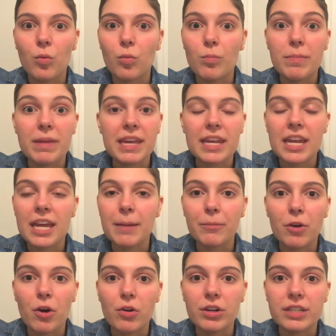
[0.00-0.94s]
me and
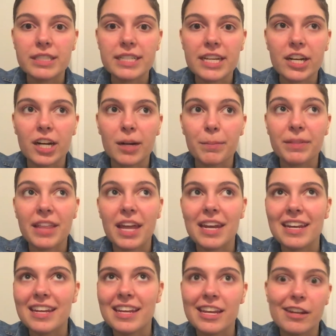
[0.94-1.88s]
him go to dinner but
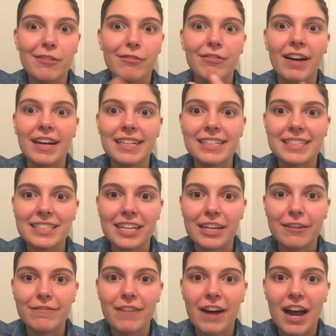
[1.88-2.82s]
then he invites
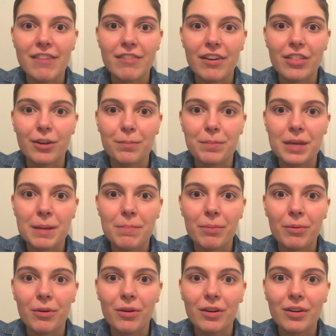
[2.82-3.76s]
like five other
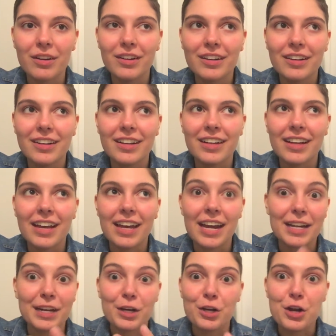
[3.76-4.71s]
people
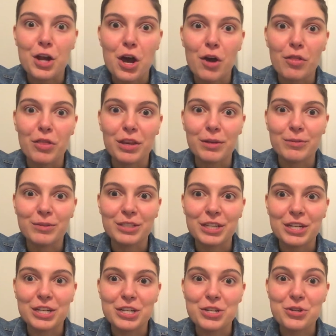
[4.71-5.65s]
and I didn't know that he was
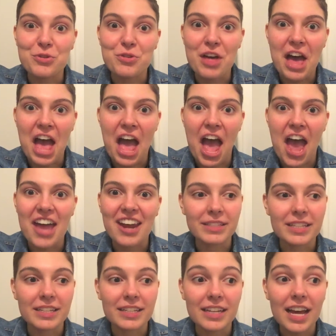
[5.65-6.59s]
gonna do that.
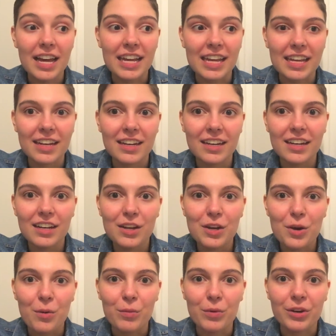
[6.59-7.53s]
Tonight
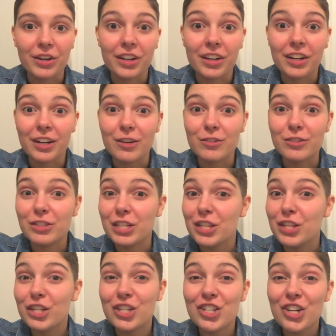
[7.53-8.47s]
we are gonna go
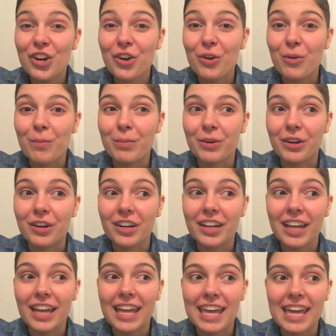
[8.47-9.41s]
see the Jungle
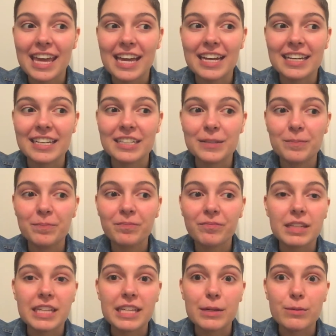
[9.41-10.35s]
Book and
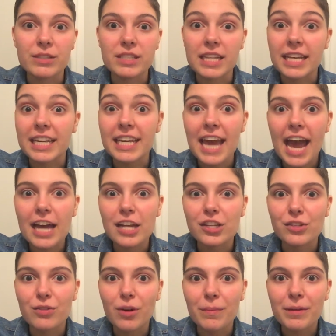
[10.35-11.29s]
he was like, yeah,
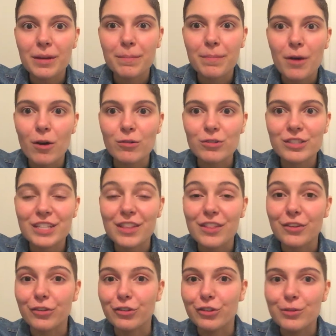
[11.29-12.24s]
do you want me to post
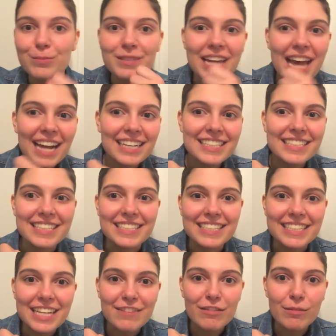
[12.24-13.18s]
in the group text to
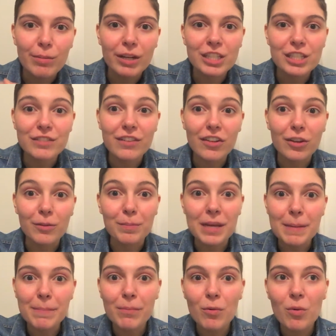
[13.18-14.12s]
see if a bunch of other
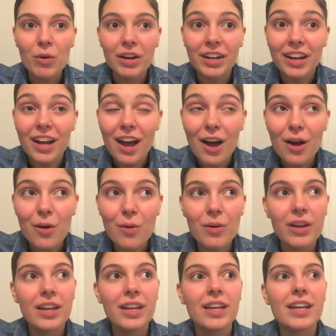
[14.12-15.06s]
people want to
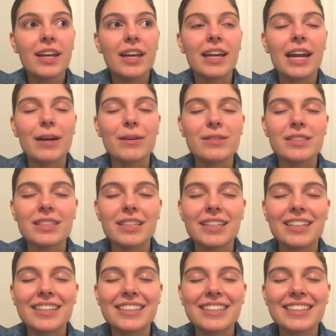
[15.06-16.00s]
go? And I was
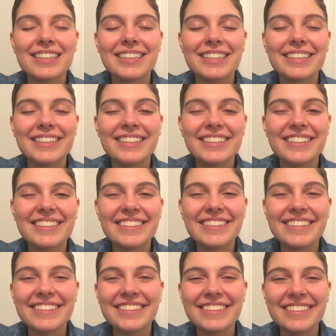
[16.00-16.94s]
like,
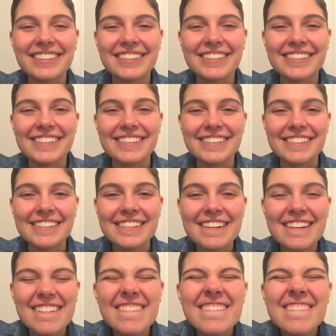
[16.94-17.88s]
uh,
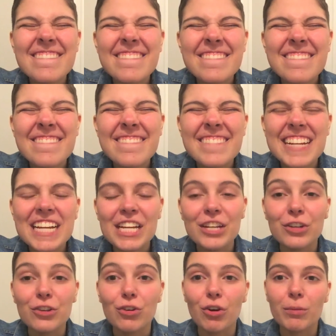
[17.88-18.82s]

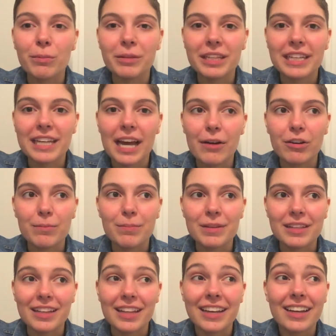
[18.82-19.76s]
normally I would
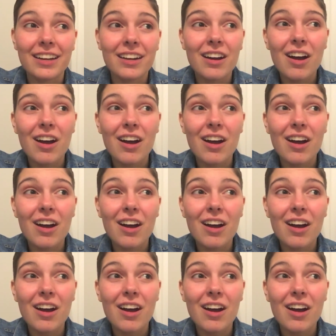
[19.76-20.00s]
be like,